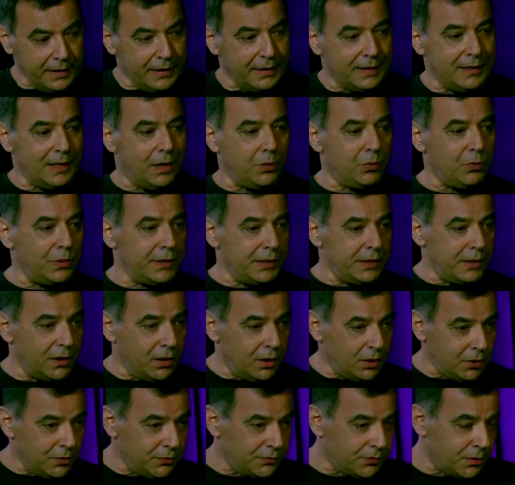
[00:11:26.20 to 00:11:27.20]
Now, we
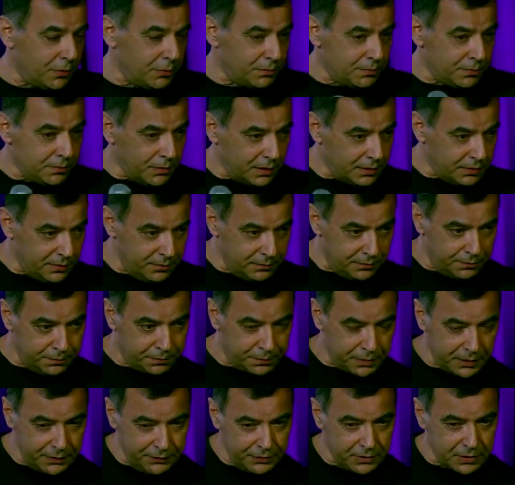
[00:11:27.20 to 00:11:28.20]
know from uh,
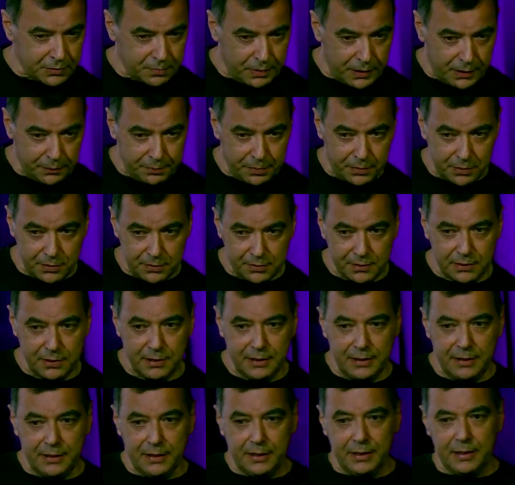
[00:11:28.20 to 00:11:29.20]
previous papers
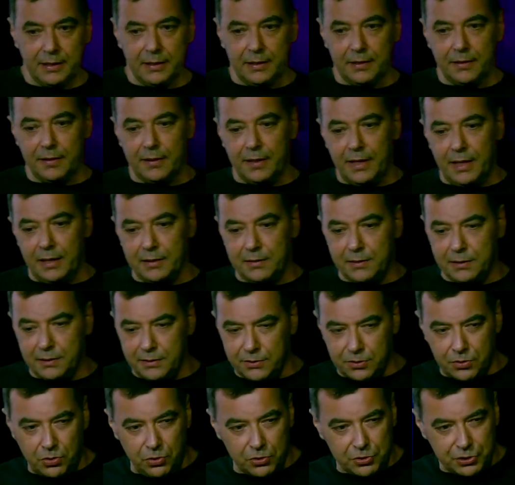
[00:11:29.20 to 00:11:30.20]
that
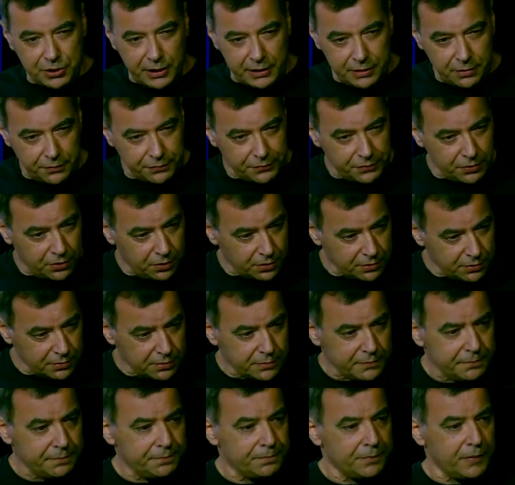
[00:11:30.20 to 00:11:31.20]
it's called chain of thought,
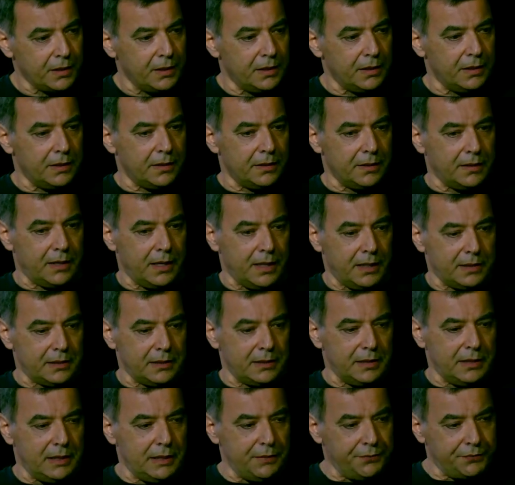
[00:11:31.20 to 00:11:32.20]

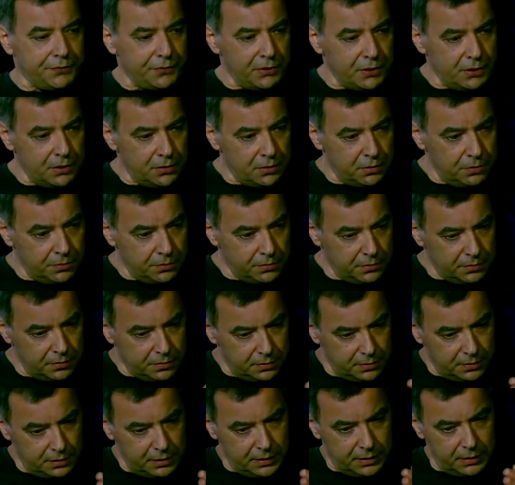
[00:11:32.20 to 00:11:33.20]
that if you
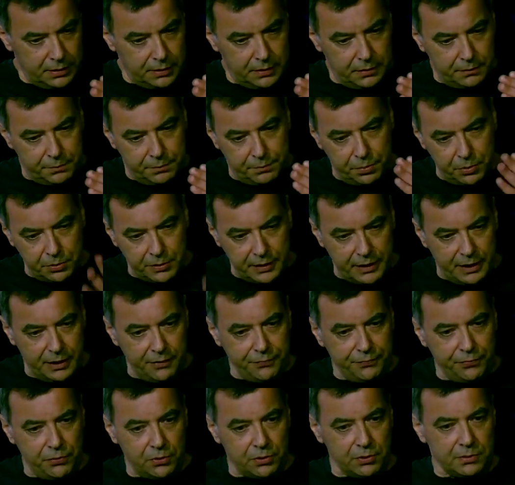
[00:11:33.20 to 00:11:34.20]
put
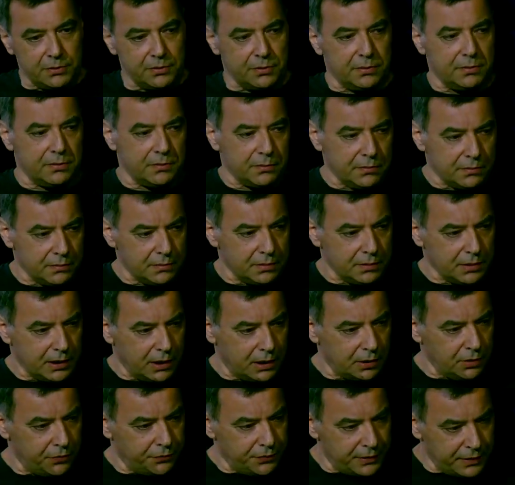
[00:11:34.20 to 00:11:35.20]
effort
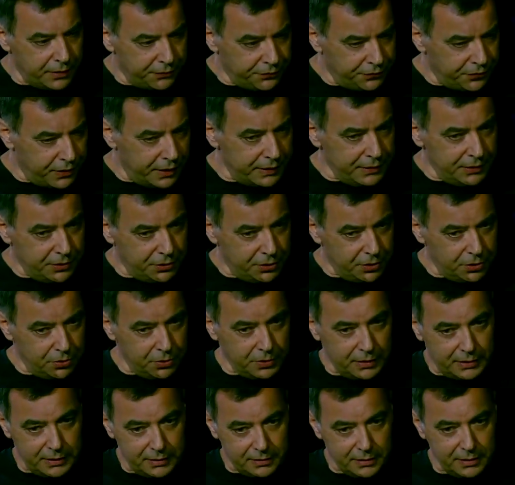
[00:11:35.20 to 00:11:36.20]
kind of in a fine
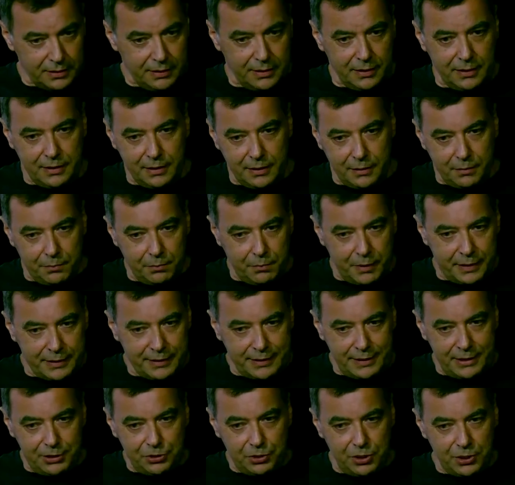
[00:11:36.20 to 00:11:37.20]
tuning by
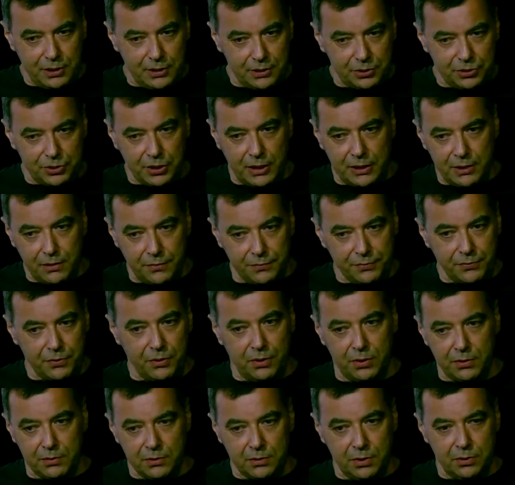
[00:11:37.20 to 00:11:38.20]
teaching a chain of
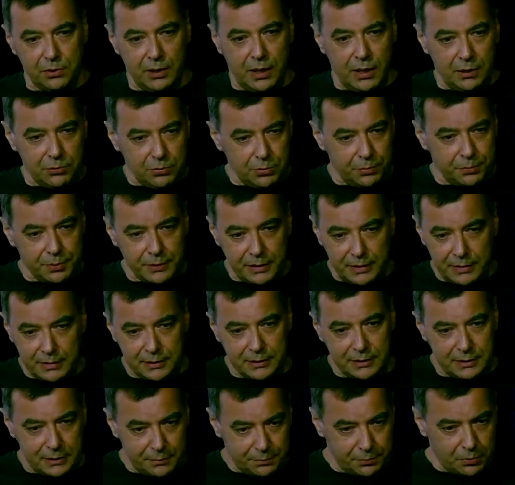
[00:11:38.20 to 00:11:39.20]
thought on how to
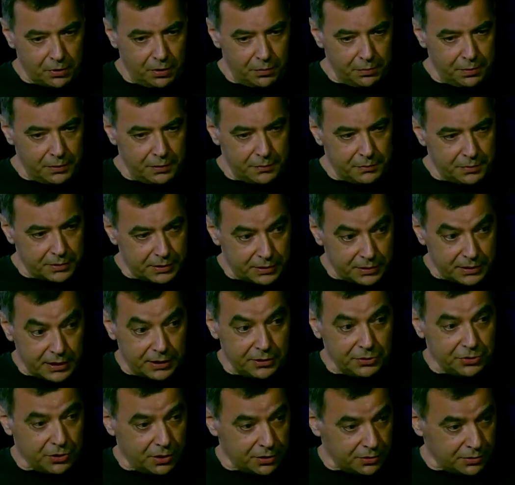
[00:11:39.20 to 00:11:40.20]
break uh, problems, it
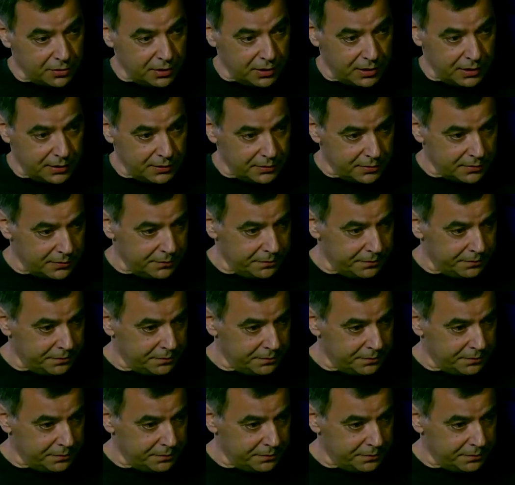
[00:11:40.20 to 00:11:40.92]
can generalize.